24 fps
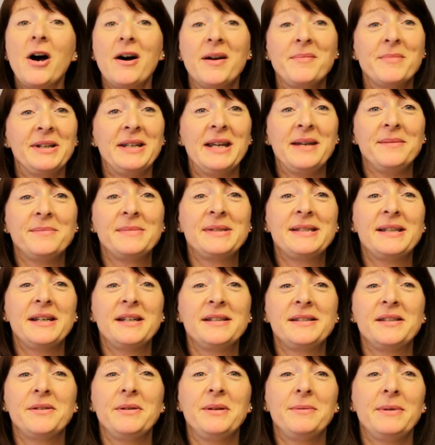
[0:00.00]
Hi, my name's
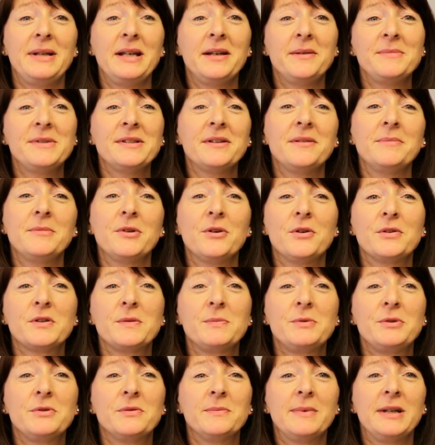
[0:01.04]
Zoe Williams, I'm the
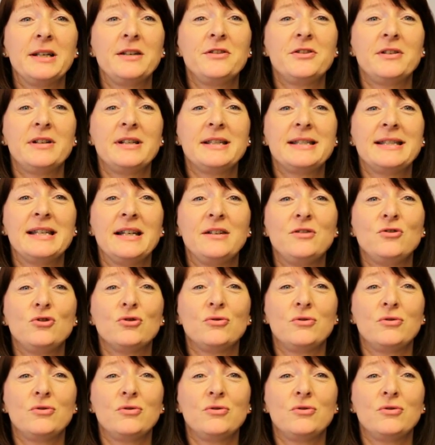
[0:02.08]
hospital manager at St